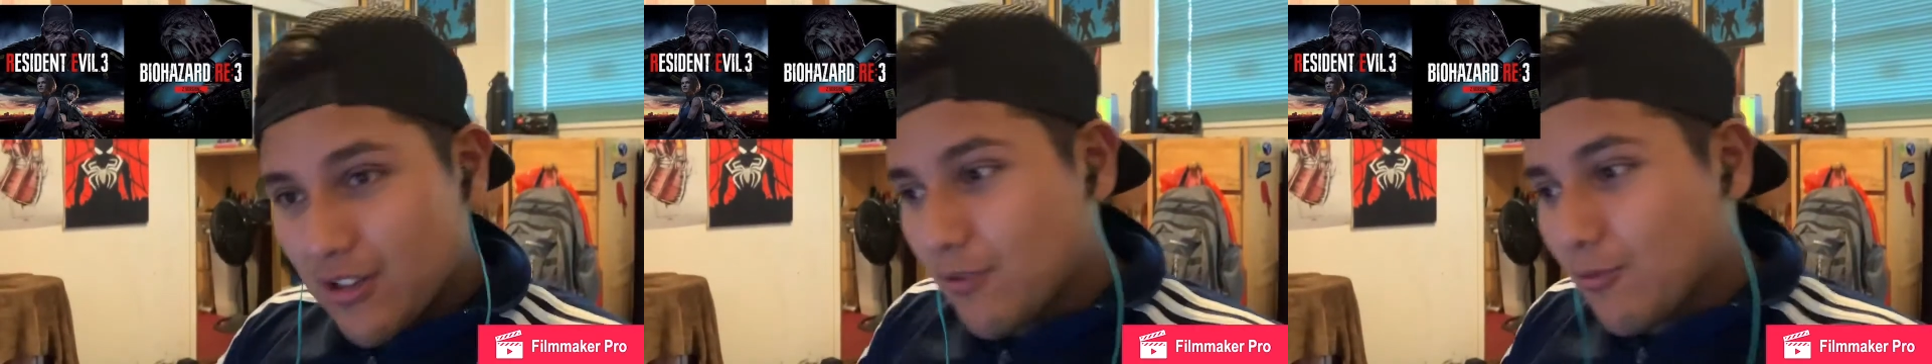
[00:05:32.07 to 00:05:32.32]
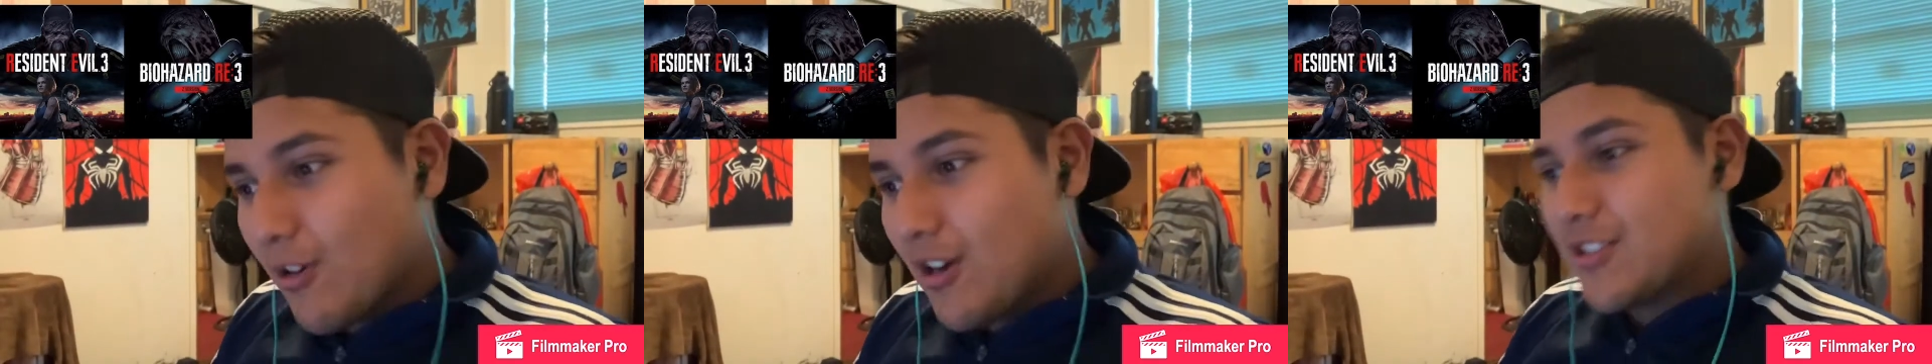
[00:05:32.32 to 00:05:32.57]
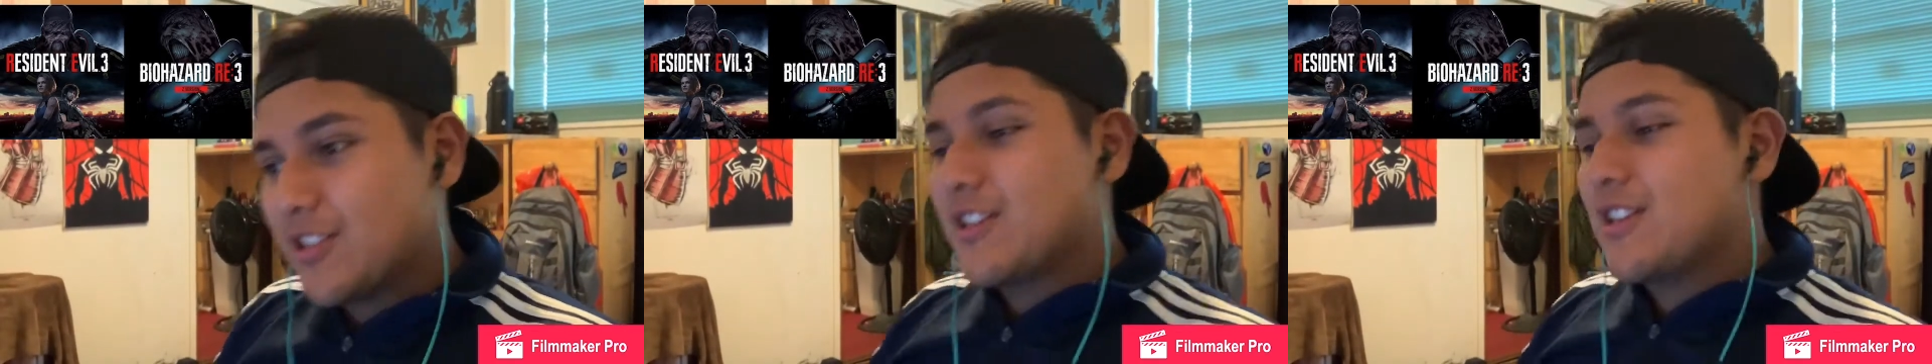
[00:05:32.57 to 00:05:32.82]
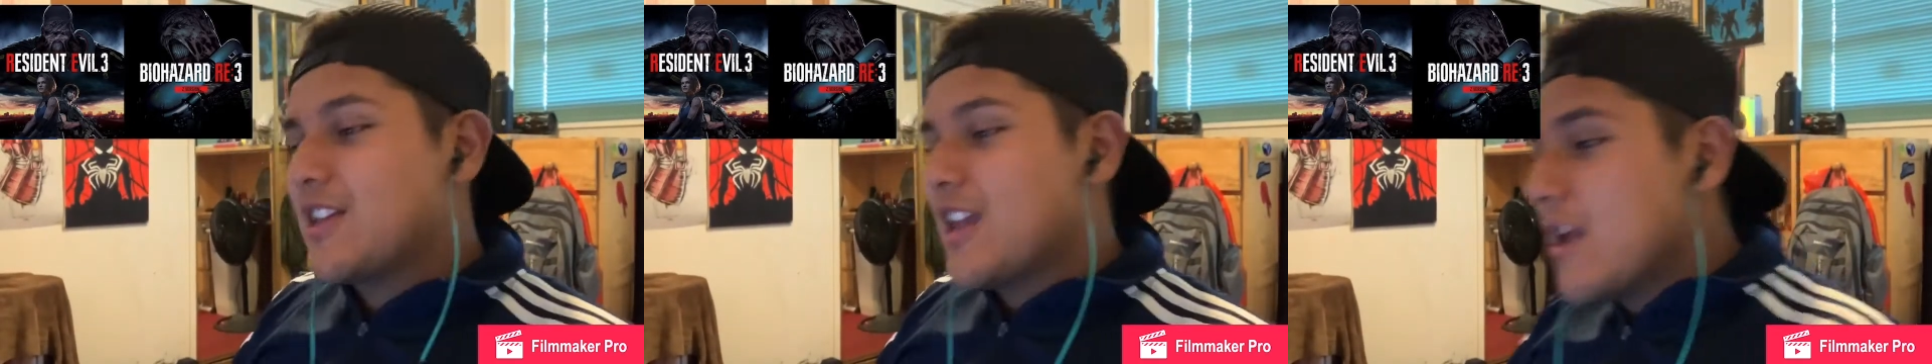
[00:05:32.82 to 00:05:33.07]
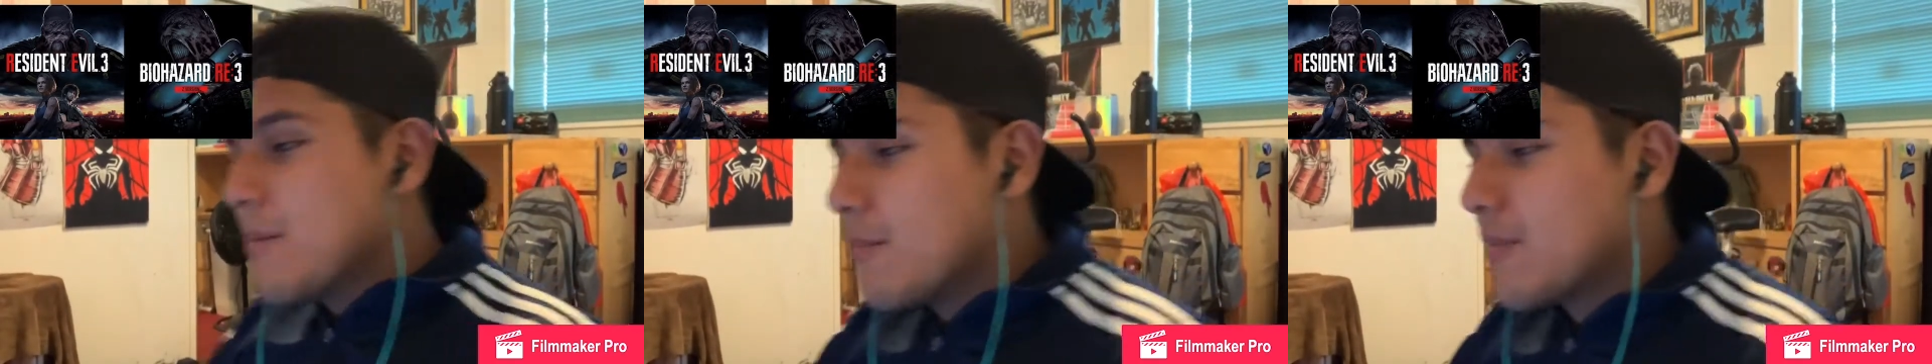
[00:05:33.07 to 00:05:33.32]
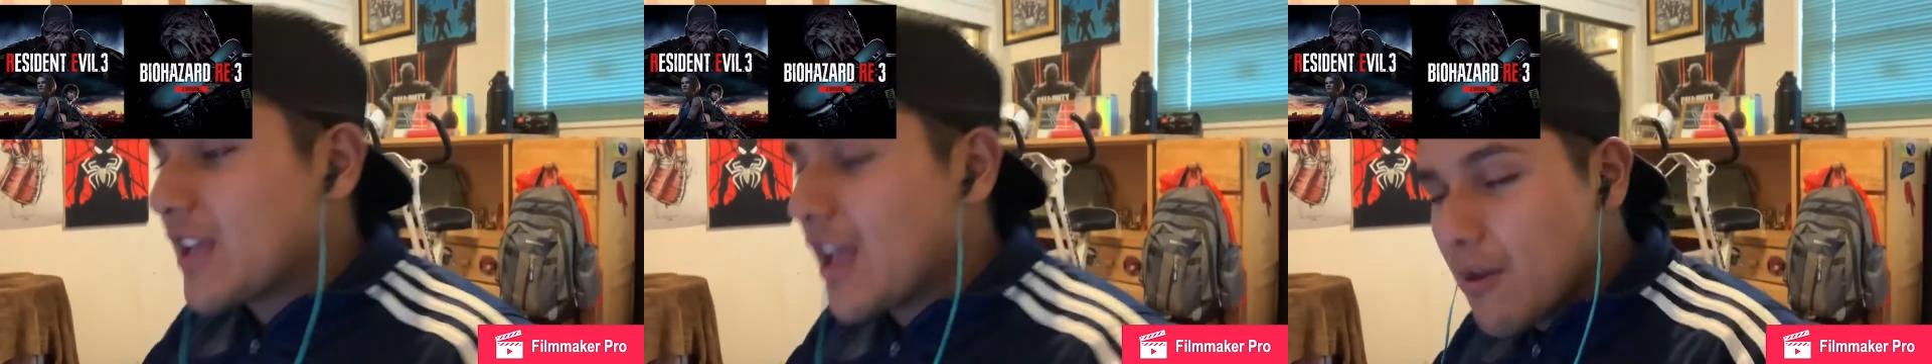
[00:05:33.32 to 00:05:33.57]
gonna watch it.
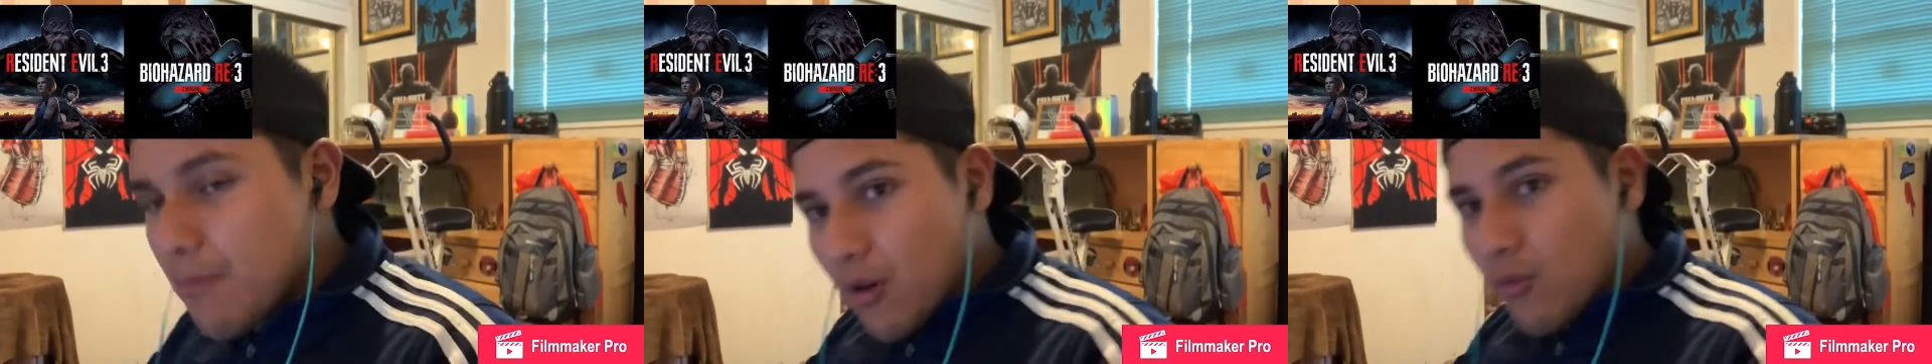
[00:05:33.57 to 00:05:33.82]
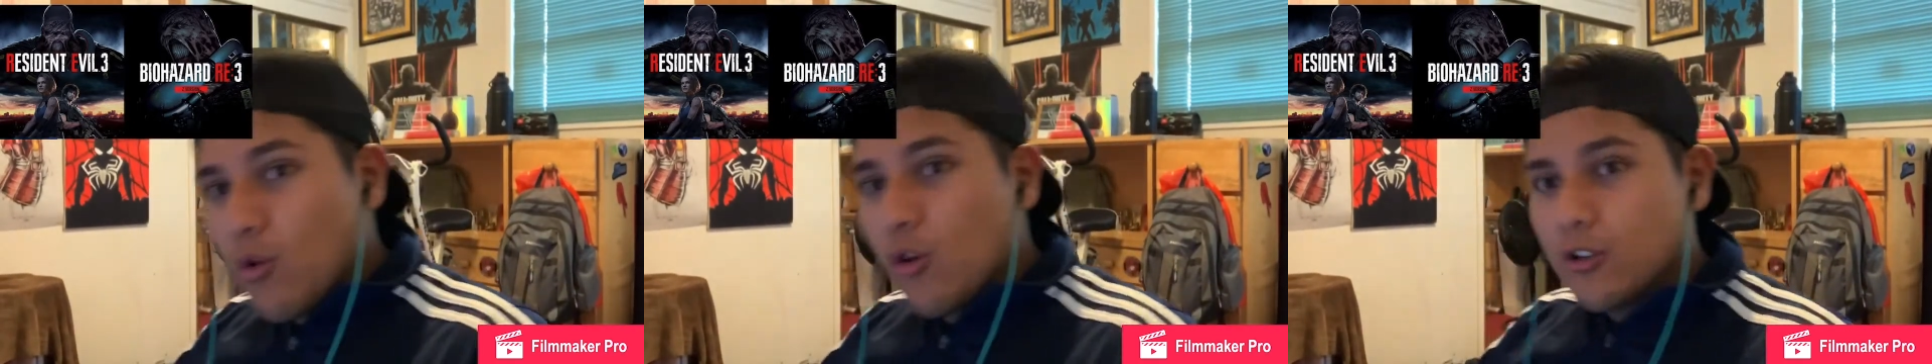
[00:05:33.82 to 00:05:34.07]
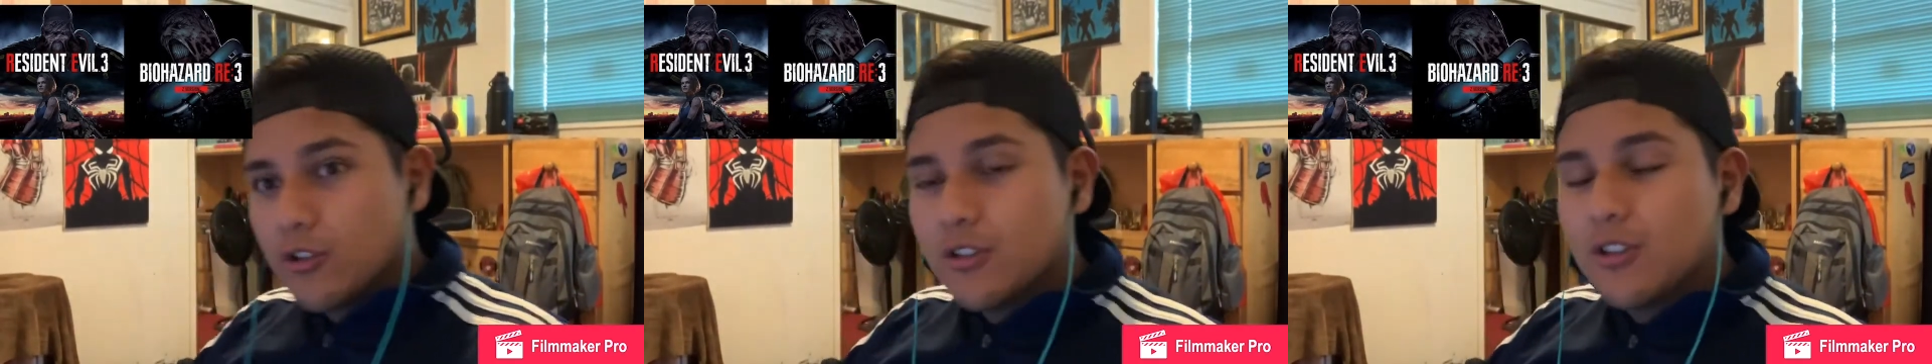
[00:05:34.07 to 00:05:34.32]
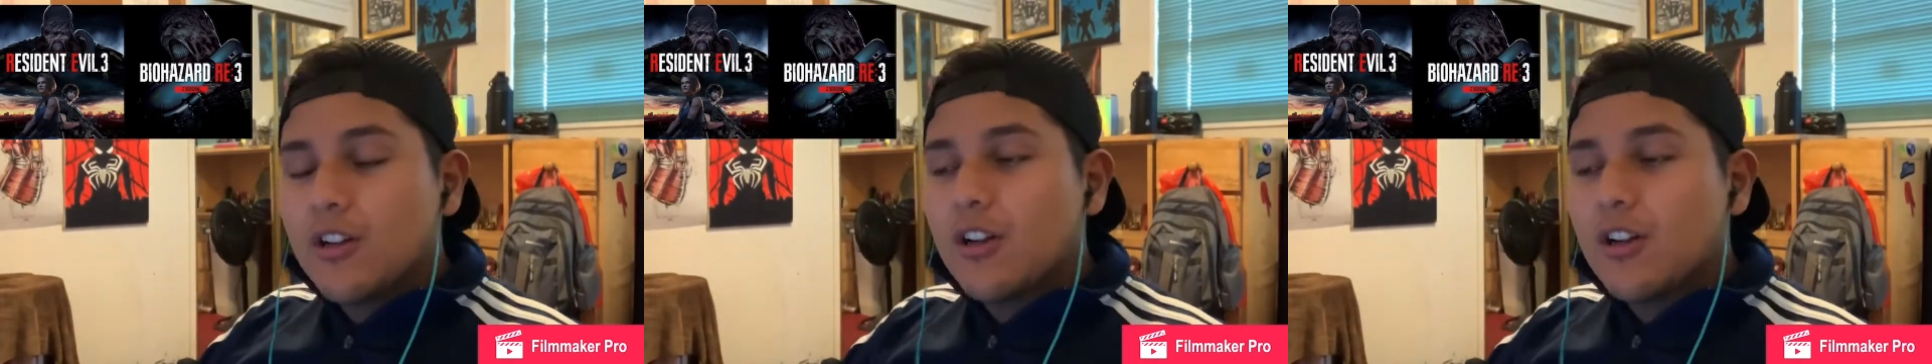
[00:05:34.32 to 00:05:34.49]
Game Award.